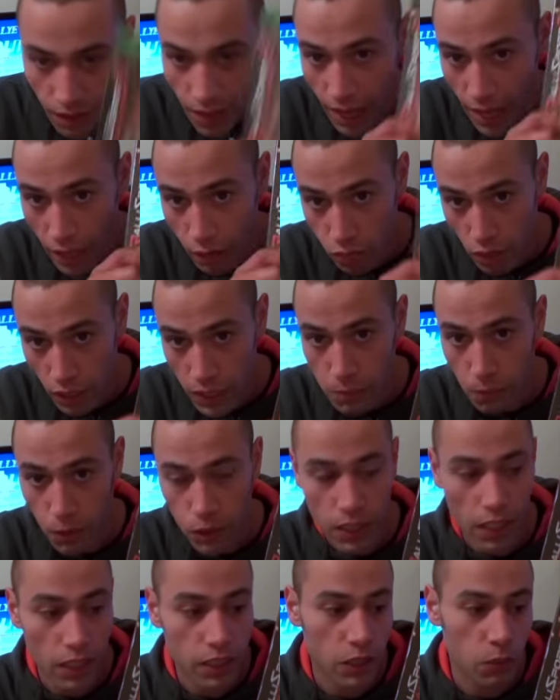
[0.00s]
And Rally Sport
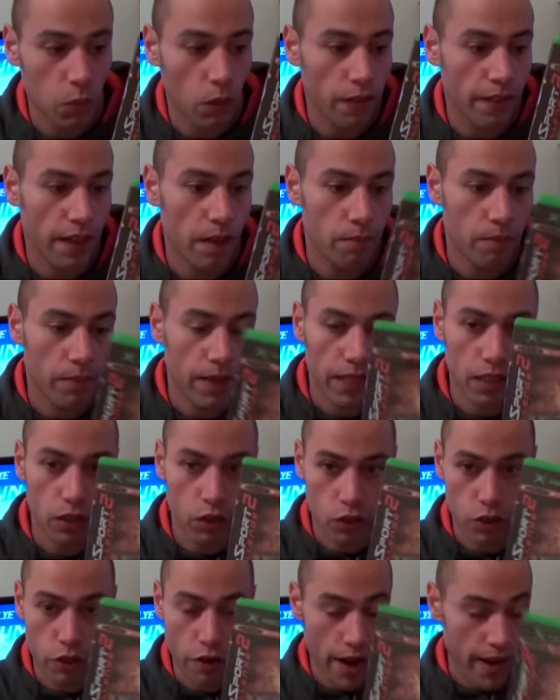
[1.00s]
Challenge is one of them. It
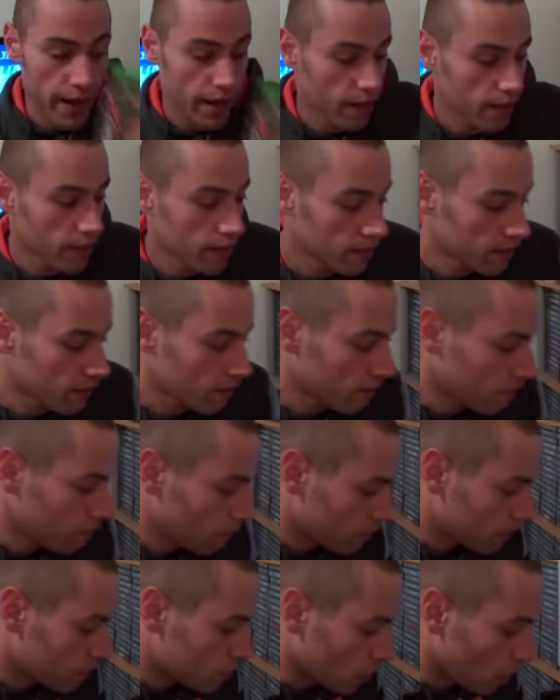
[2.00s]
looked great.
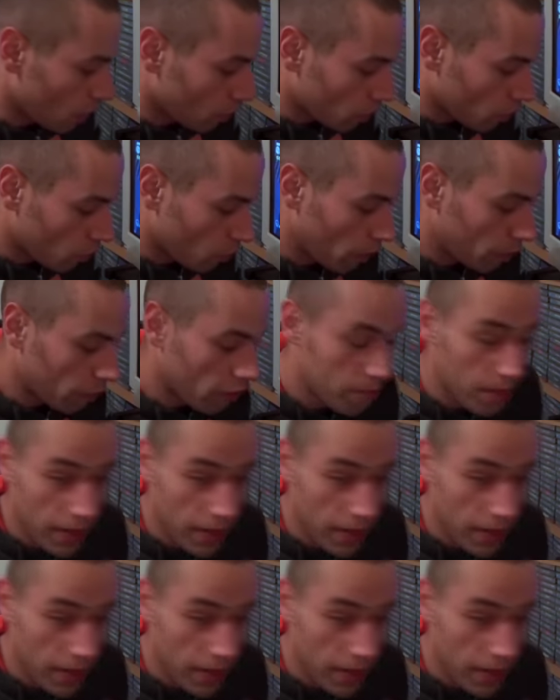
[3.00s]
So, well worth